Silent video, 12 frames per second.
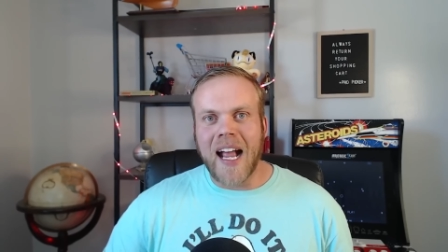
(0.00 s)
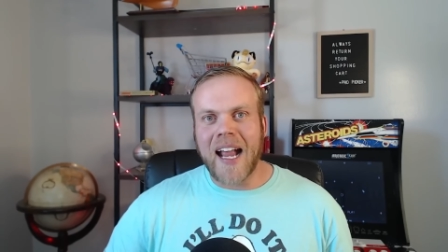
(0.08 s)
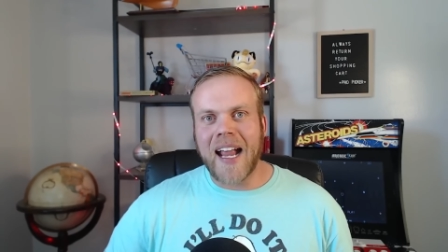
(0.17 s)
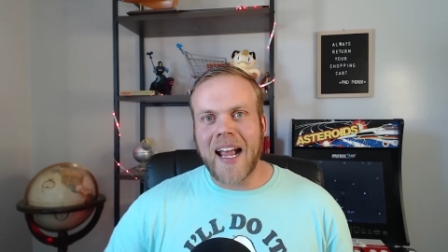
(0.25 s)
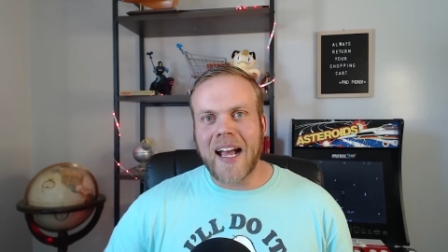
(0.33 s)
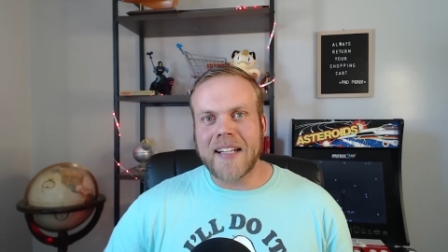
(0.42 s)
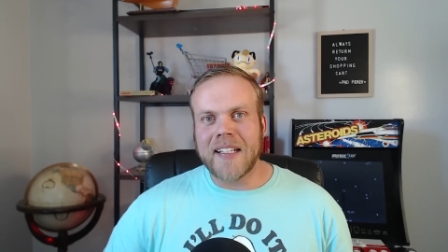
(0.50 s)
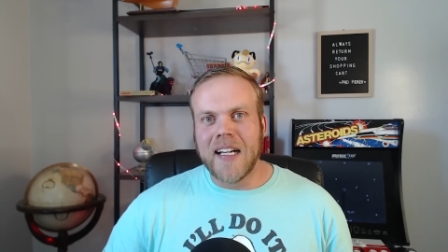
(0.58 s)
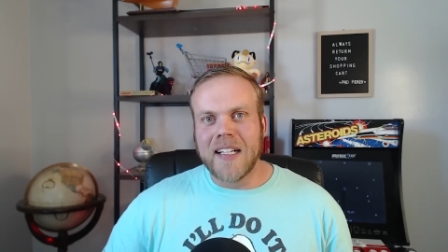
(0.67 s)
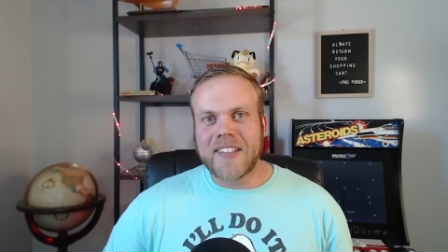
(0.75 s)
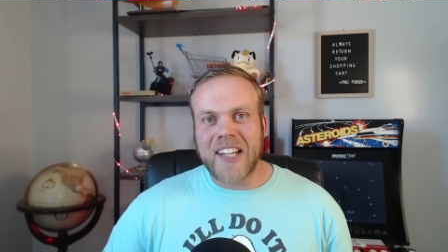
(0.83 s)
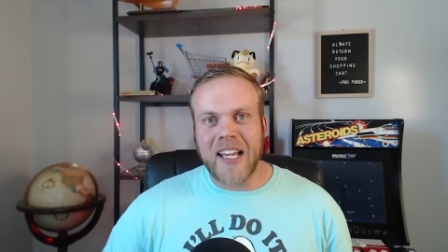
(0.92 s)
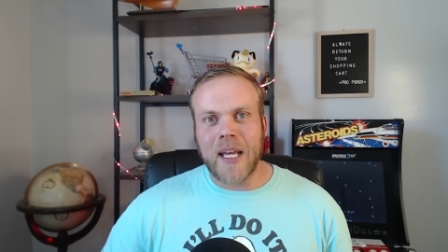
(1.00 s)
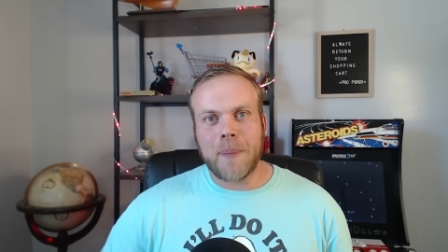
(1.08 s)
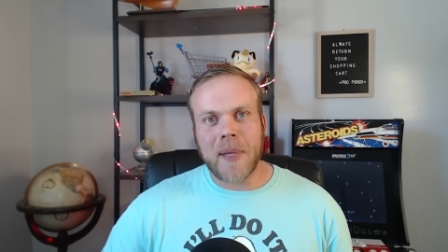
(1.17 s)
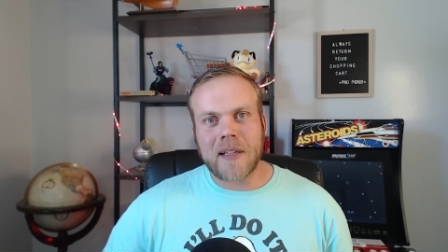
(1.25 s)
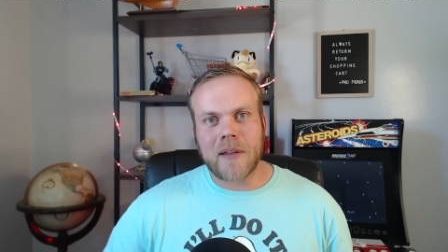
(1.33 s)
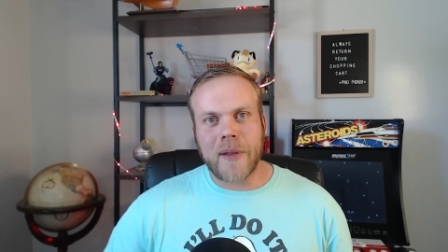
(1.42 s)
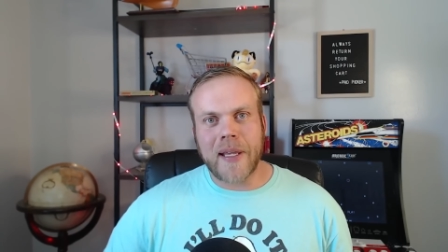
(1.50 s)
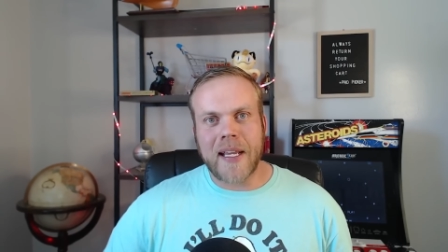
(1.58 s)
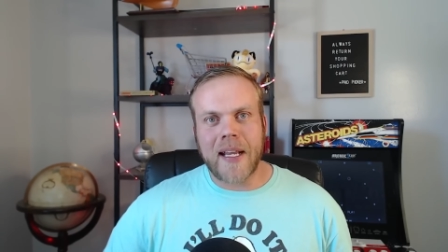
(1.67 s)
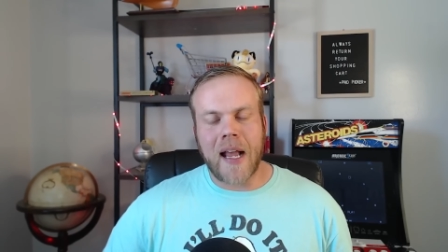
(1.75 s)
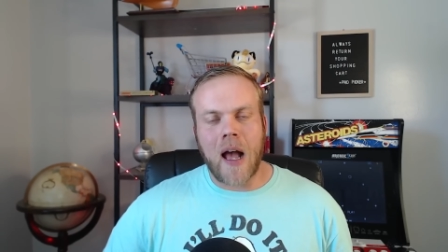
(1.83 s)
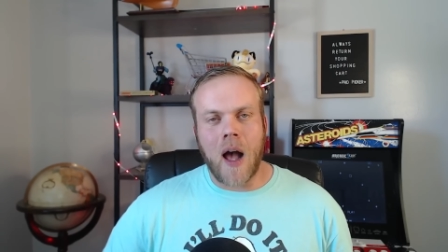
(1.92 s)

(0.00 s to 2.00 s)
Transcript: And typically,